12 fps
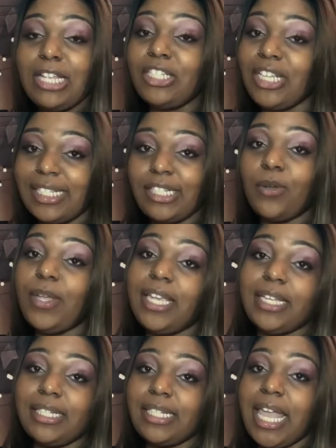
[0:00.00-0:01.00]
just so he
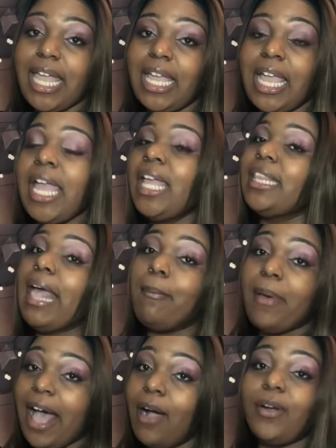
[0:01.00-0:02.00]
can say
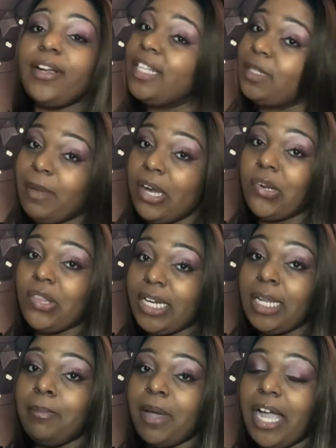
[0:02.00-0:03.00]
that power is better
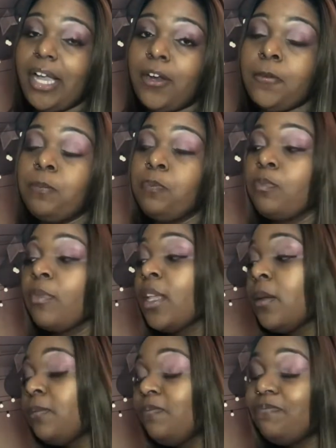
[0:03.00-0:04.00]
than empire.
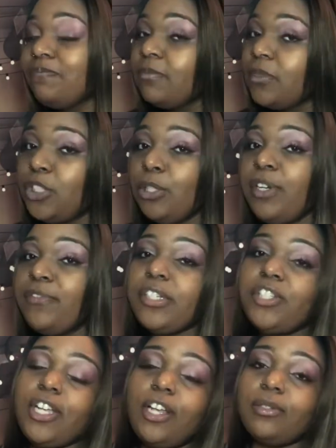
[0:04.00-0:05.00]
Two
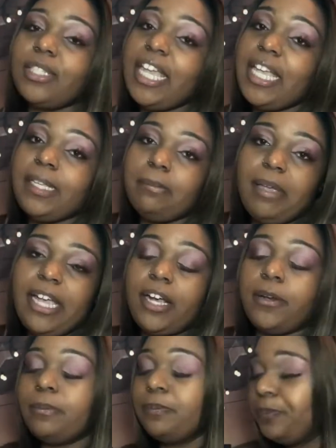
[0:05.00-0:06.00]
different shows, can't compare.